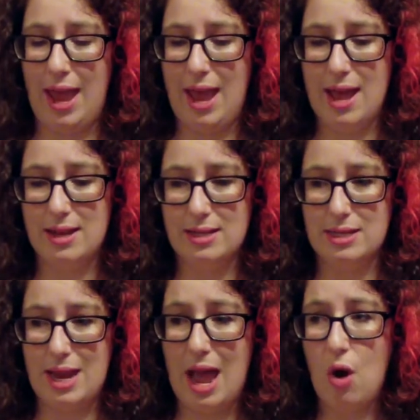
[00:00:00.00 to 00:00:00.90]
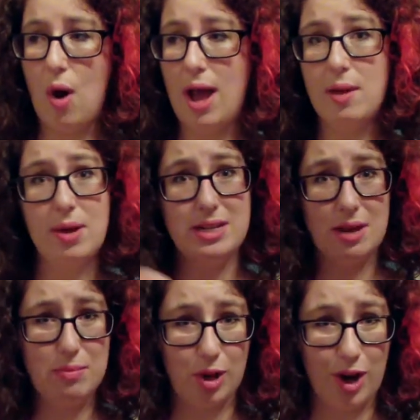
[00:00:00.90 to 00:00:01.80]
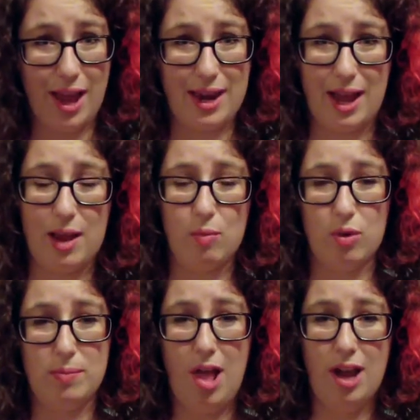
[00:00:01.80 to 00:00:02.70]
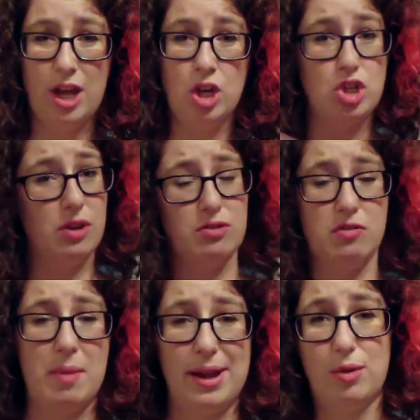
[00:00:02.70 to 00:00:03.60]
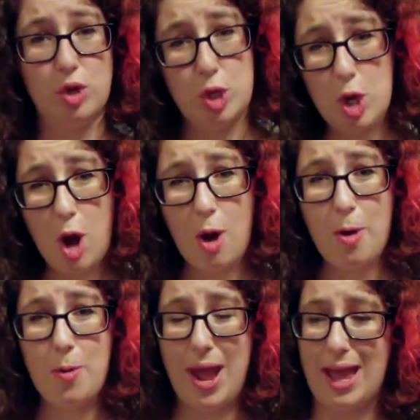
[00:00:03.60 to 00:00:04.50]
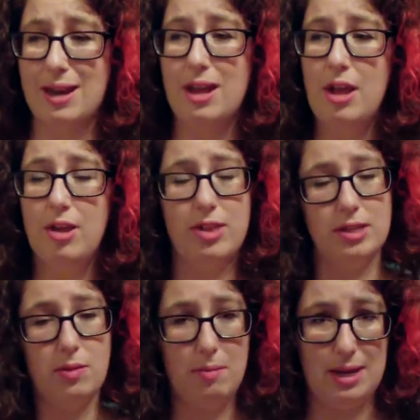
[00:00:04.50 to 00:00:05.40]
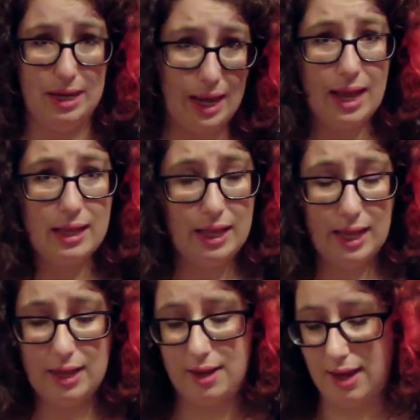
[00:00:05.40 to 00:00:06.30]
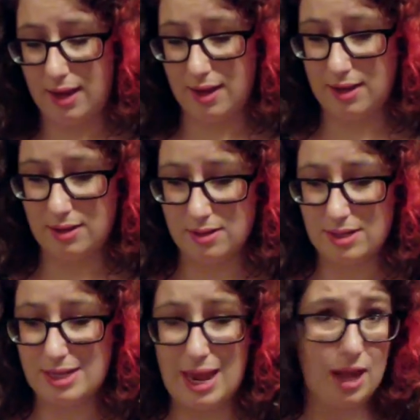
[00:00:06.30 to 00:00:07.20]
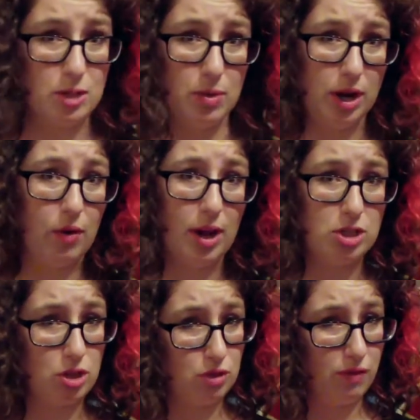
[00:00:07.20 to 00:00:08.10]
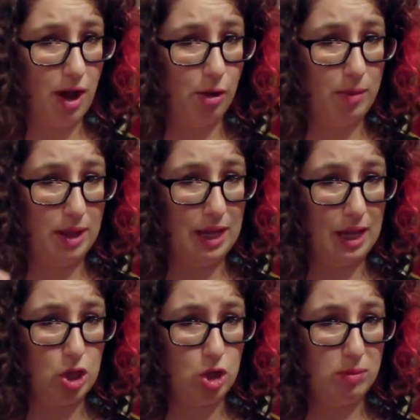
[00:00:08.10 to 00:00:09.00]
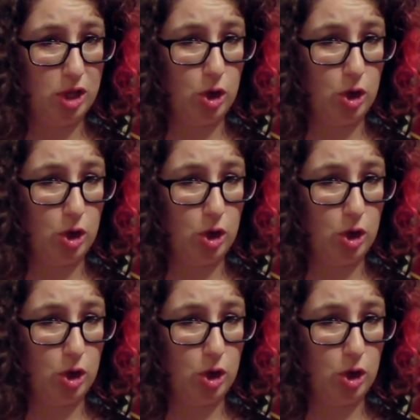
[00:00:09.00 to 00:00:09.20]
and now I'm on Tumblr and I am reblogging GIFs of my own show and things about Mindy Kaling, and yeah, it's pretty great. So you should follow me, link in the doobly